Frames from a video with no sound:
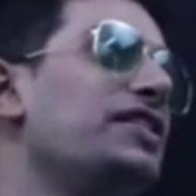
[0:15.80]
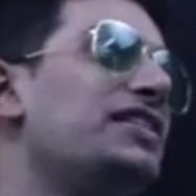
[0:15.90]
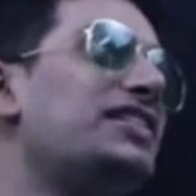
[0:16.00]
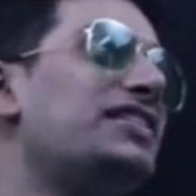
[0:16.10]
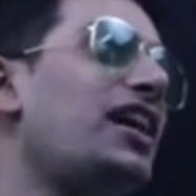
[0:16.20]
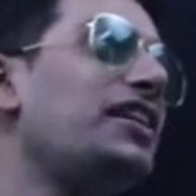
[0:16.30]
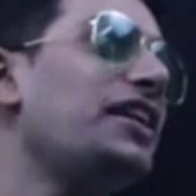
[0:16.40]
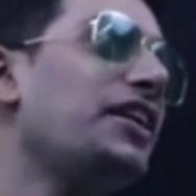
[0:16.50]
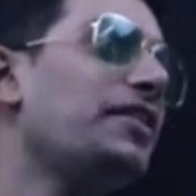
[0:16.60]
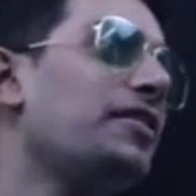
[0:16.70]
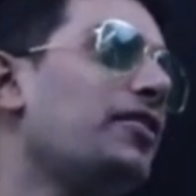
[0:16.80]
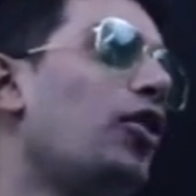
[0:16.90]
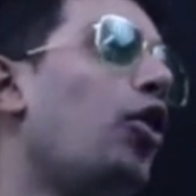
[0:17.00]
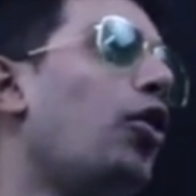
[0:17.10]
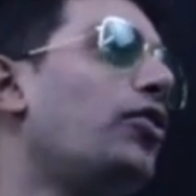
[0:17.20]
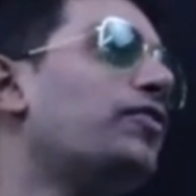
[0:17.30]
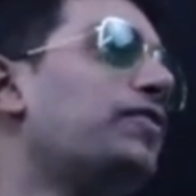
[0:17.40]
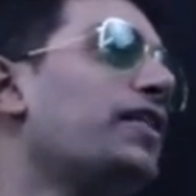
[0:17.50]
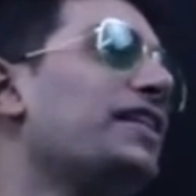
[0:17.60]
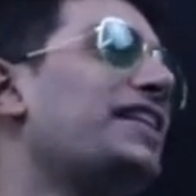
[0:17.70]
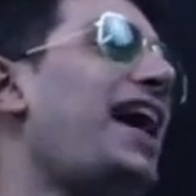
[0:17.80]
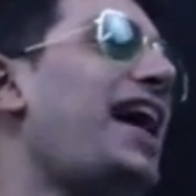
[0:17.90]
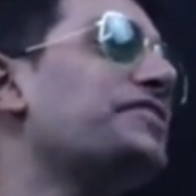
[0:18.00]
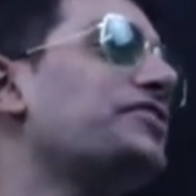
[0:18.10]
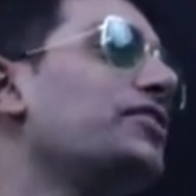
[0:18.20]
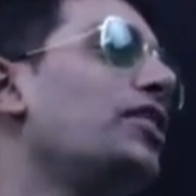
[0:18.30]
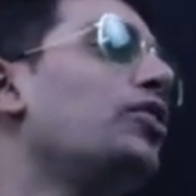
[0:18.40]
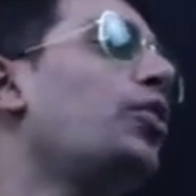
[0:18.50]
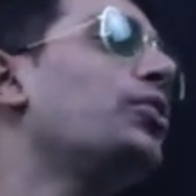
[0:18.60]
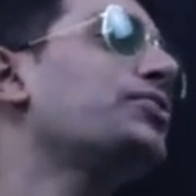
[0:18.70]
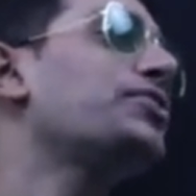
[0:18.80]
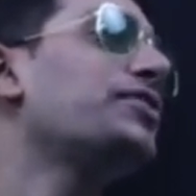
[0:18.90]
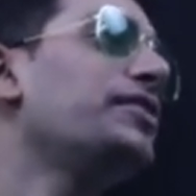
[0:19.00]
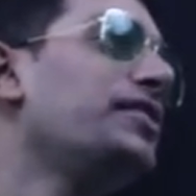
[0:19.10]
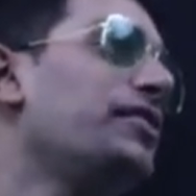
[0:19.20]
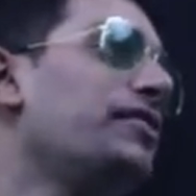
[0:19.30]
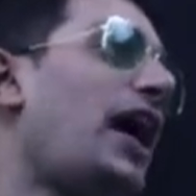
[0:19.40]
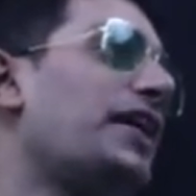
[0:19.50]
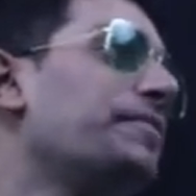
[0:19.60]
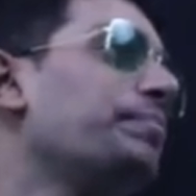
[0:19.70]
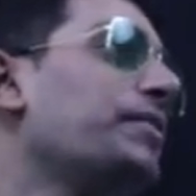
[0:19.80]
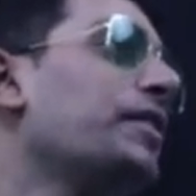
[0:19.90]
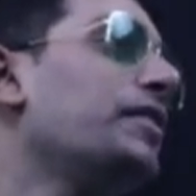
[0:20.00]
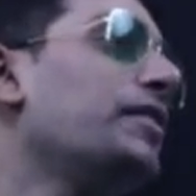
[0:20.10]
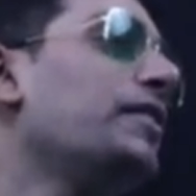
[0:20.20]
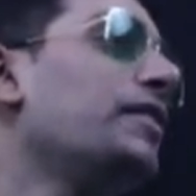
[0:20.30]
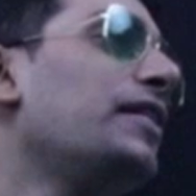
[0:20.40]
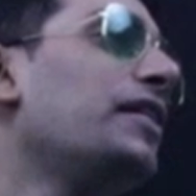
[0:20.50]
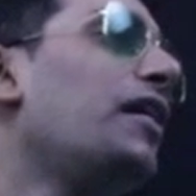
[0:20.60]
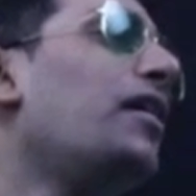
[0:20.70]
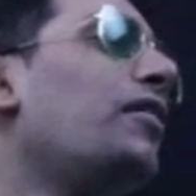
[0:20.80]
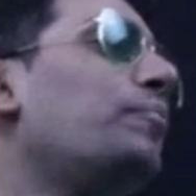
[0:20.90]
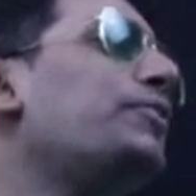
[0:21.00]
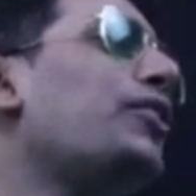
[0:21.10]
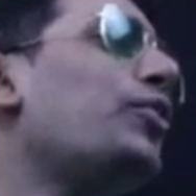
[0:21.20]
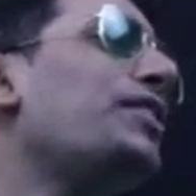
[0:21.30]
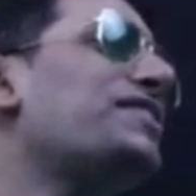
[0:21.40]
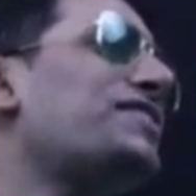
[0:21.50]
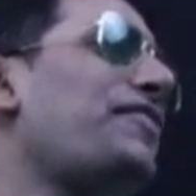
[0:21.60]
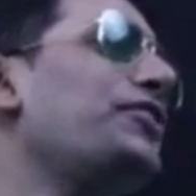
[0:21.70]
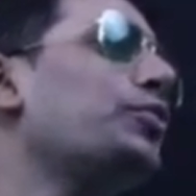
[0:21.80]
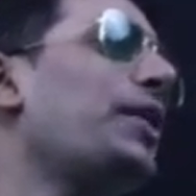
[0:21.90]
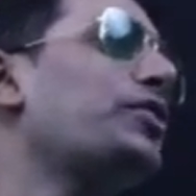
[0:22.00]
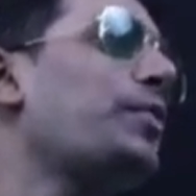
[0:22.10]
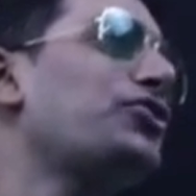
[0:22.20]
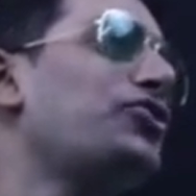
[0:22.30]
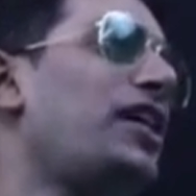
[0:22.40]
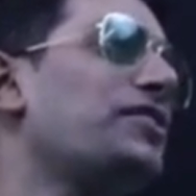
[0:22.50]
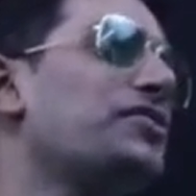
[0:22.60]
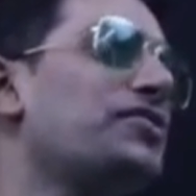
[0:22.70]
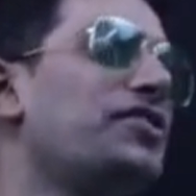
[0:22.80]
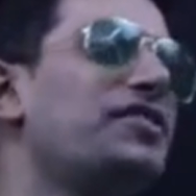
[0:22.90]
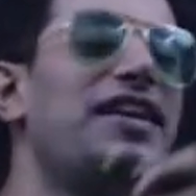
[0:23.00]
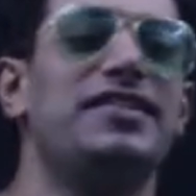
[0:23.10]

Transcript: study of gas laws, right? There are only 7 to 8 question answers in this